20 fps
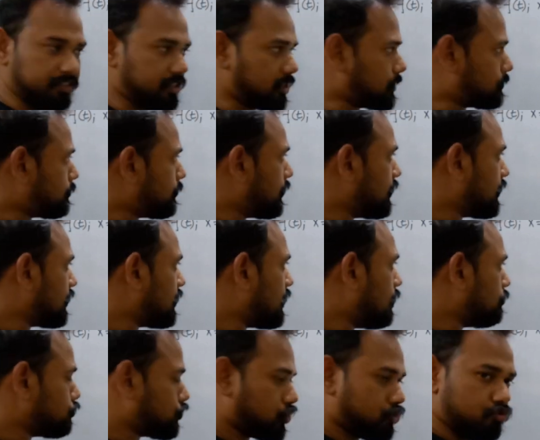the spring and
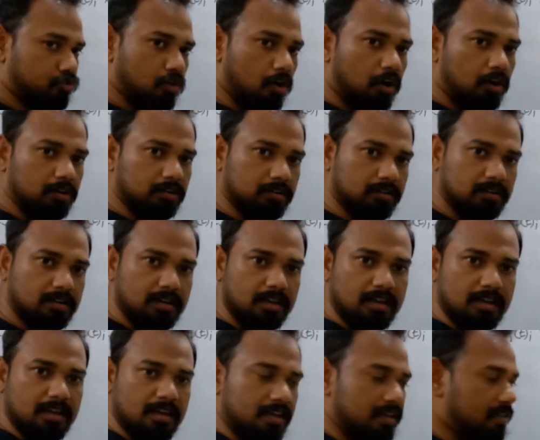how strong
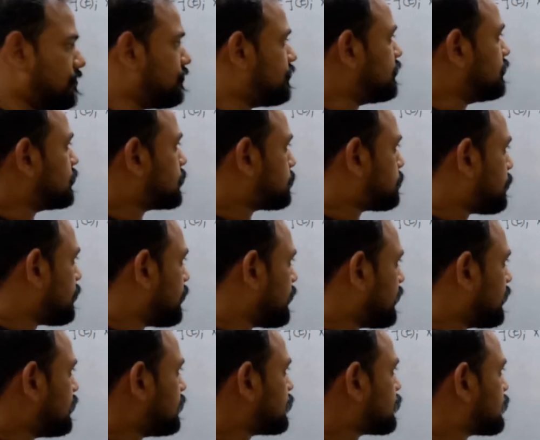the
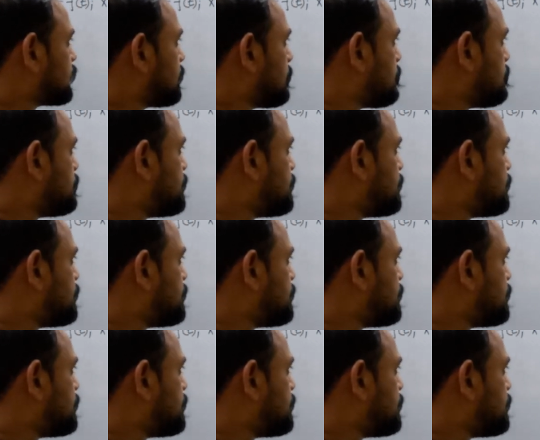spring is.